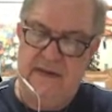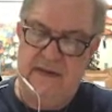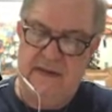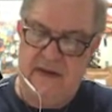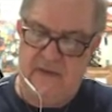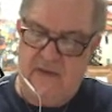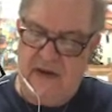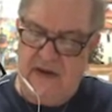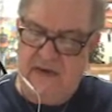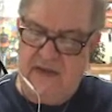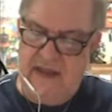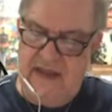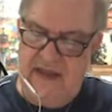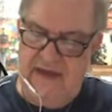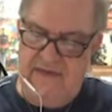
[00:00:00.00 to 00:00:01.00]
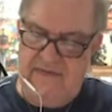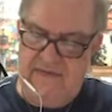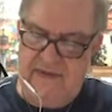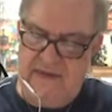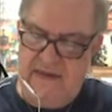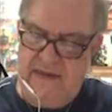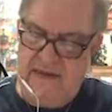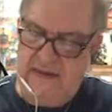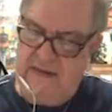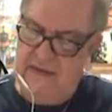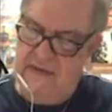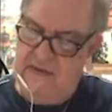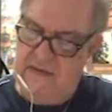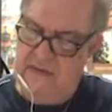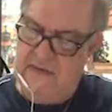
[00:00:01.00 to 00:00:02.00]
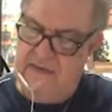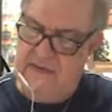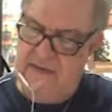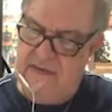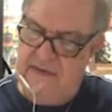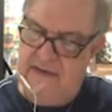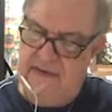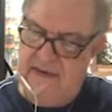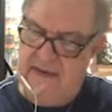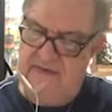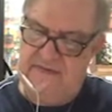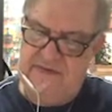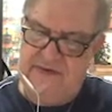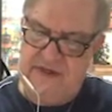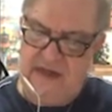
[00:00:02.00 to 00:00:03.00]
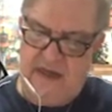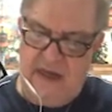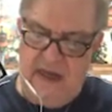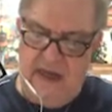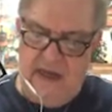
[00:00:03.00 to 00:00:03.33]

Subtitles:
The round f and the, fg.